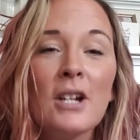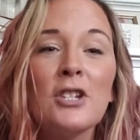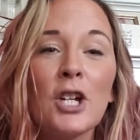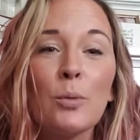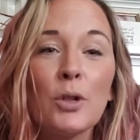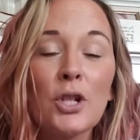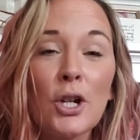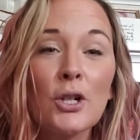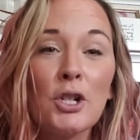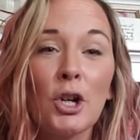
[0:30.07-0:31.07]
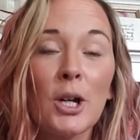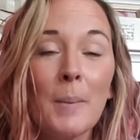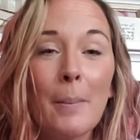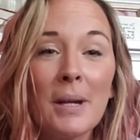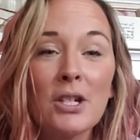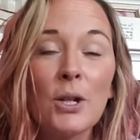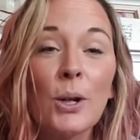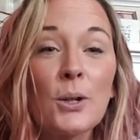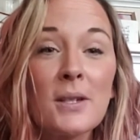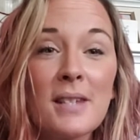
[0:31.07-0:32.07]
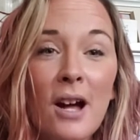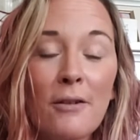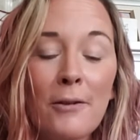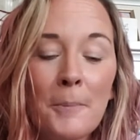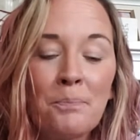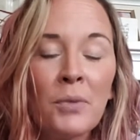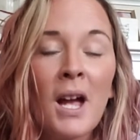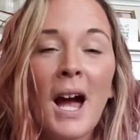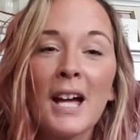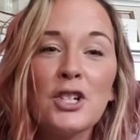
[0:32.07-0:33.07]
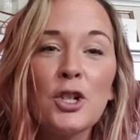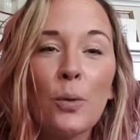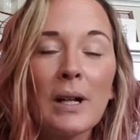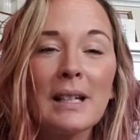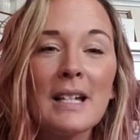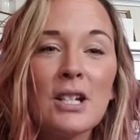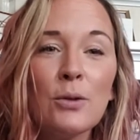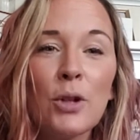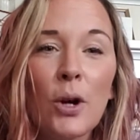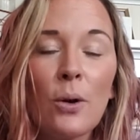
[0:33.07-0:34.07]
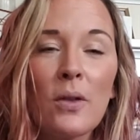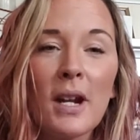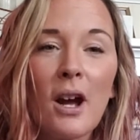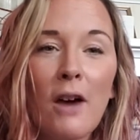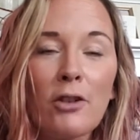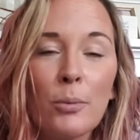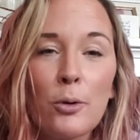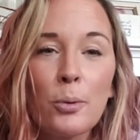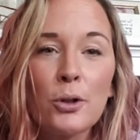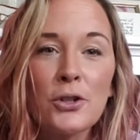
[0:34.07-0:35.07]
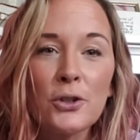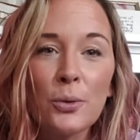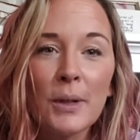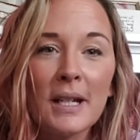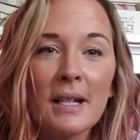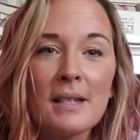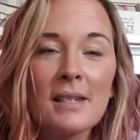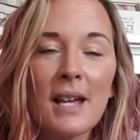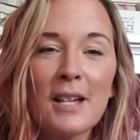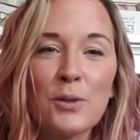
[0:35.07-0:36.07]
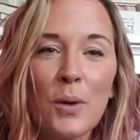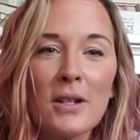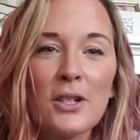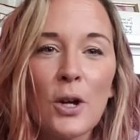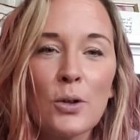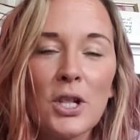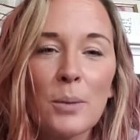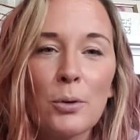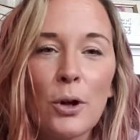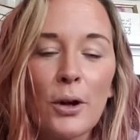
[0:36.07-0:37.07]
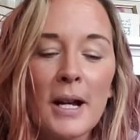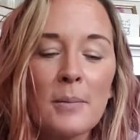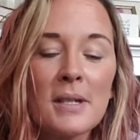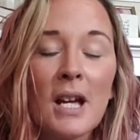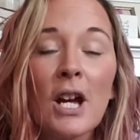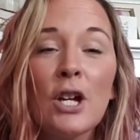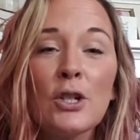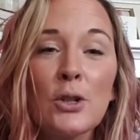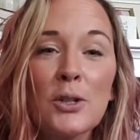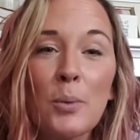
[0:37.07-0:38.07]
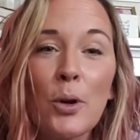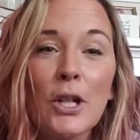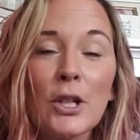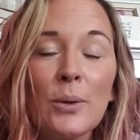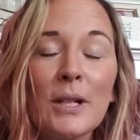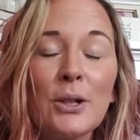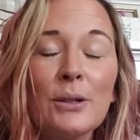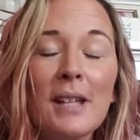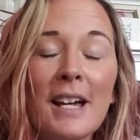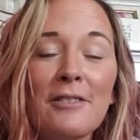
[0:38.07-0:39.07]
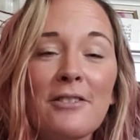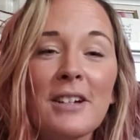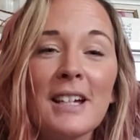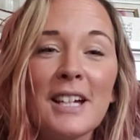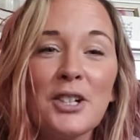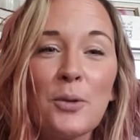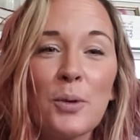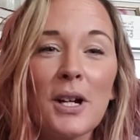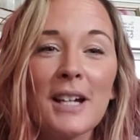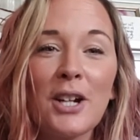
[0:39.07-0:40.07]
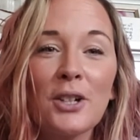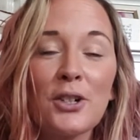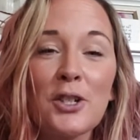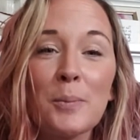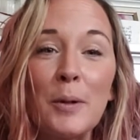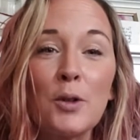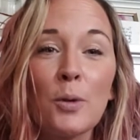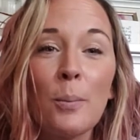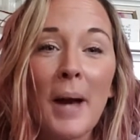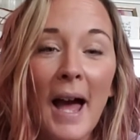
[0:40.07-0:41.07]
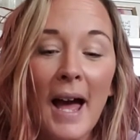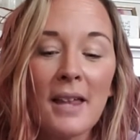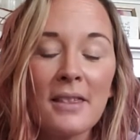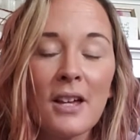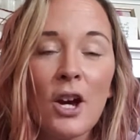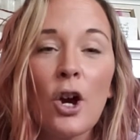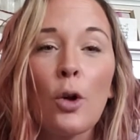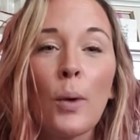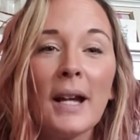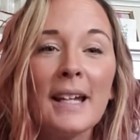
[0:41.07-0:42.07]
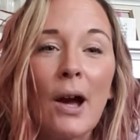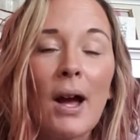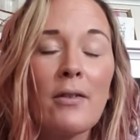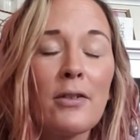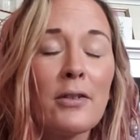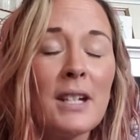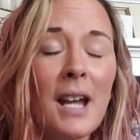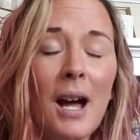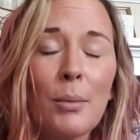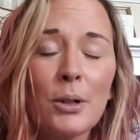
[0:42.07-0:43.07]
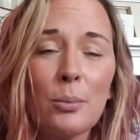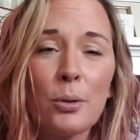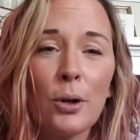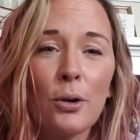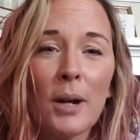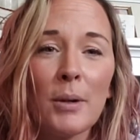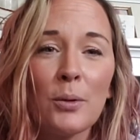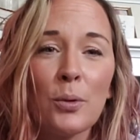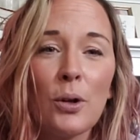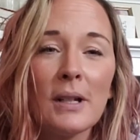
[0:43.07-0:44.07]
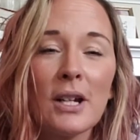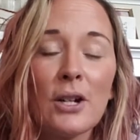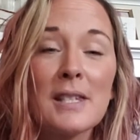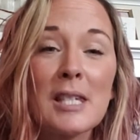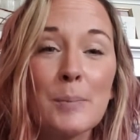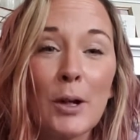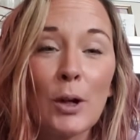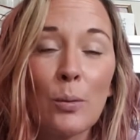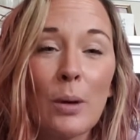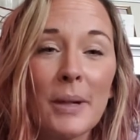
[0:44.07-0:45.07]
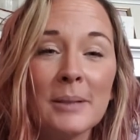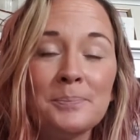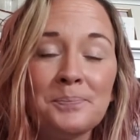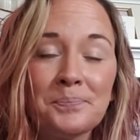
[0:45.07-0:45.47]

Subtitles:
so you can return to your commitment to yourself. I do want to let you know that I offer both personal readings as well as coaching programs to support you in your life, in your work, and on your spiritual path. Right now I have a phenomenal program enrolling called Spirit Woman.